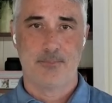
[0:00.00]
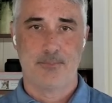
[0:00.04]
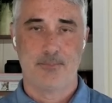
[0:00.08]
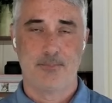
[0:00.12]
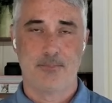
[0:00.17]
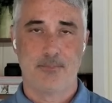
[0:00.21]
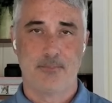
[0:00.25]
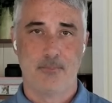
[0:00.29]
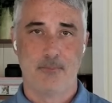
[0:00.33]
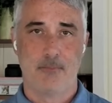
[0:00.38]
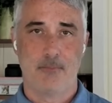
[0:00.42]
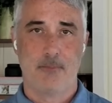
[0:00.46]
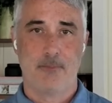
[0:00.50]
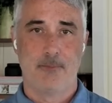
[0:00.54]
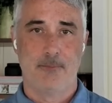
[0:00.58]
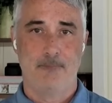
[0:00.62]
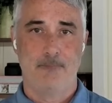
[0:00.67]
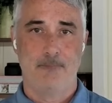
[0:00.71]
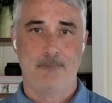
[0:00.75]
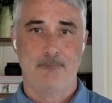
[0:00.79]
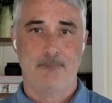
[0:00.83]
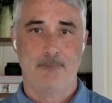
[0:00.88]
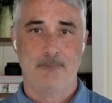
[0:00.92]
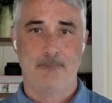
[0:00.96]

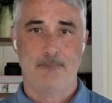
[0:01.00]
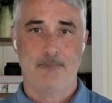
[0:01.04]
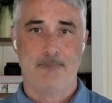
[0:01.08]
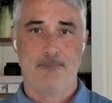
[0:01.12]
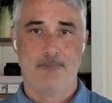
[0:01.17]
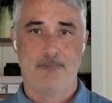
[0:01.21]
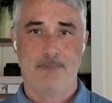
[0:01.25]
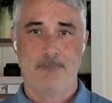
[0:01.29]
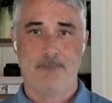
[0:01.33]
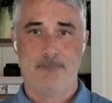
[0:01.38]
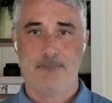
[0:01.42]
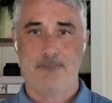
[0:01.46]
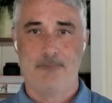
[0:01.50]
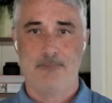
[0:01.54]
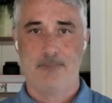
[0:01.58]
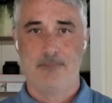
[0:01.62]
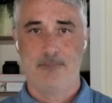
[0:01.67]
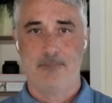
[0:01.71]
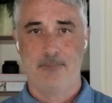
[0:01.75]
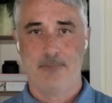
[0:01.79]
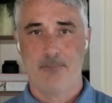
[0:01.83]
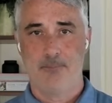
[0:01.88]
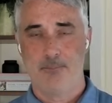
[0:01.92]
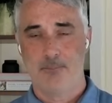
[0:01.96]

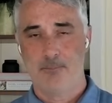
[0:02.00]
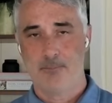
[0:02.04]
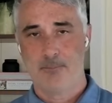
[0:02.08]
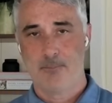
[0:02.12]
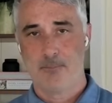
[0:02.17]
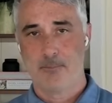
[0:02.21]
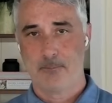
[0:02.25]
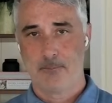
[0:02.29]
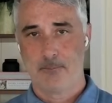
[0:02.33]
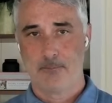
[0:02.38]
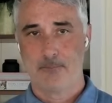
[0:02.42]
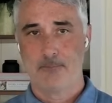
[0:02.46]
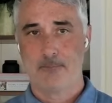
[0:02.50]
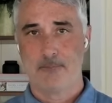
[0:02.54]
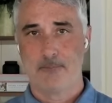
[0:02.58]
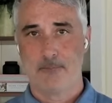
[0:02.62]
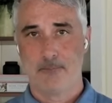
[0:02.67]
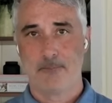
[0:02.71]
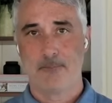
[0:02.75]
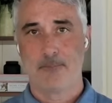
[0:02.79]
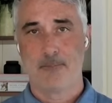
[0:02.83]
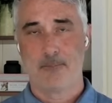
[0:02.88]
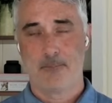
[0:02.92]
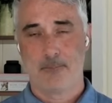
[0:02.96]

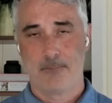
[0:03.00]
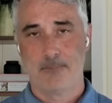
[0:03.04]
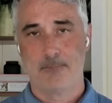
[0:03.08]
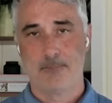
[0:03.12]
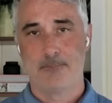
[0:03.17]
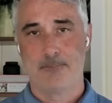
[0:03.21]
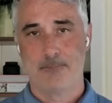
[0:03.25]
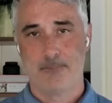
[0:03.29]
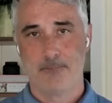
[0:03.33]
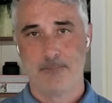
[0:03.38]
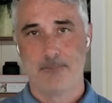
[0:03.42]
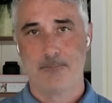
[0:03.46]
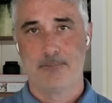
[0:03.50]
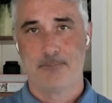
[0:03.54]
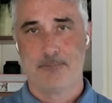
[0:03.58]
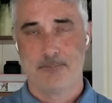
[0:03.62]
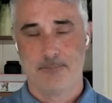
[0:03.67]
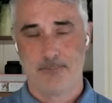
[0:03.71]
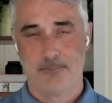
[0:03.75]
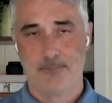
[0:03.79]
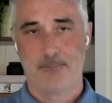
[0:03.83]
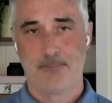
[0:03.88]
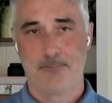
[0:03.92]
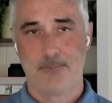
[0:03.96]

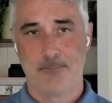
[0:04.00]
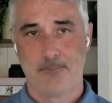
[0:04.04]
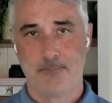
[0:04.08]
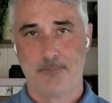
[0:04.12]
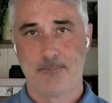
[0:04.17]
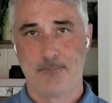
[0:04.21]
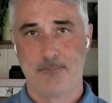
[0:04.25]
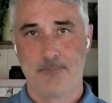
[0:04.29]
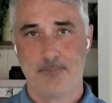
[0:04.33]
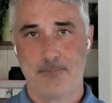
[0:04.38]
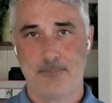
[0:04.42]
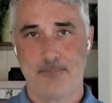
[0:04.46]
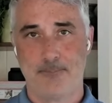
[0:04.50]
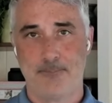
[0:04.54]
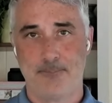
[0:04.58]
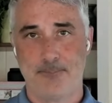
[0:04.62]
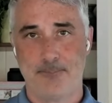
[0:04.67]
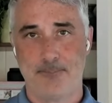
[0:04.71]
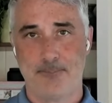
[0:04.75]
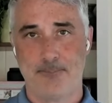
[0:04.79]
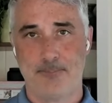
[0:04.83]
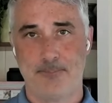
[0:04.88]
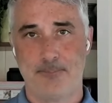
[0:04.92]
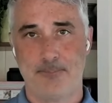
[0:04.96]

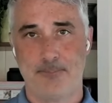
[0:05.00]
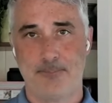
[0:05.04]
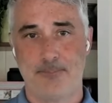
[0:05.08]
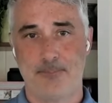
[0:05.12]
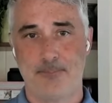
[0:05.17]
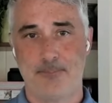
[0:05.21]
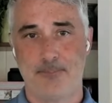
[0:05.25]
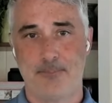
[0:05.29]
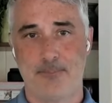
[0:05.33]
(not speaking)